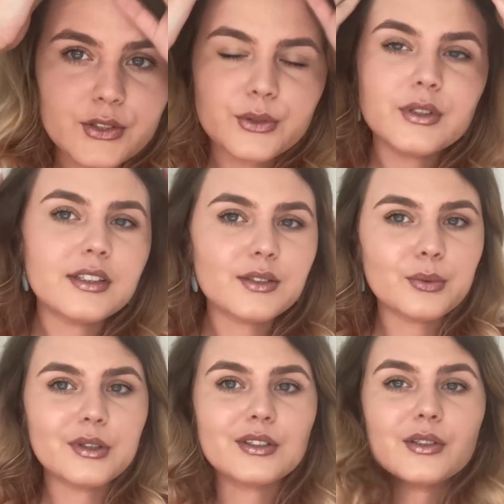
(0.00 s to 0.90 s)
So this
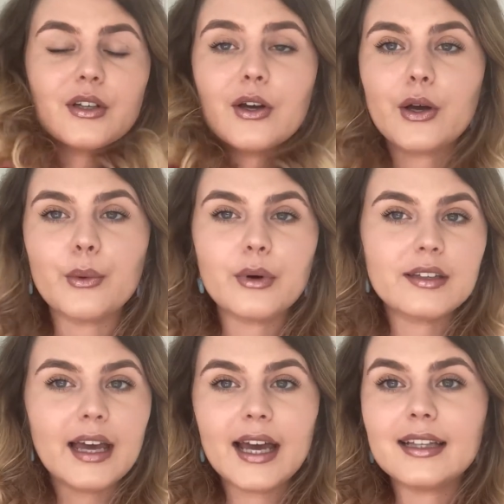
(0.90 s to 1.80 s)
was
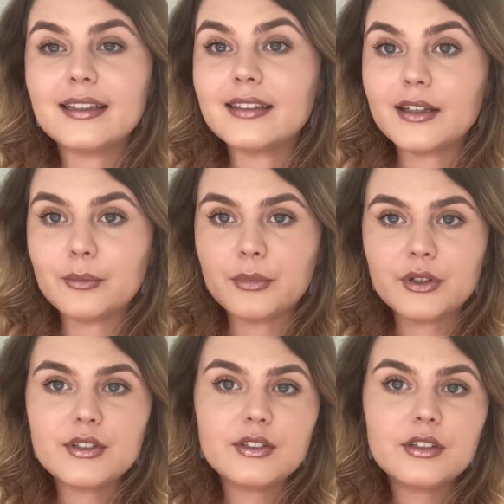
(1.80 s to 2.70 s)
what I did in
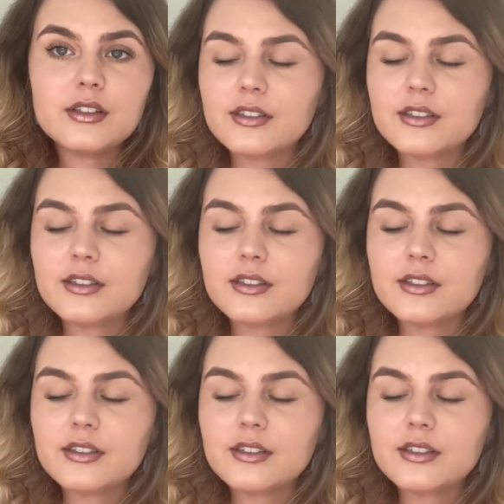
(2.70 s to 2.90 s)
Brussels.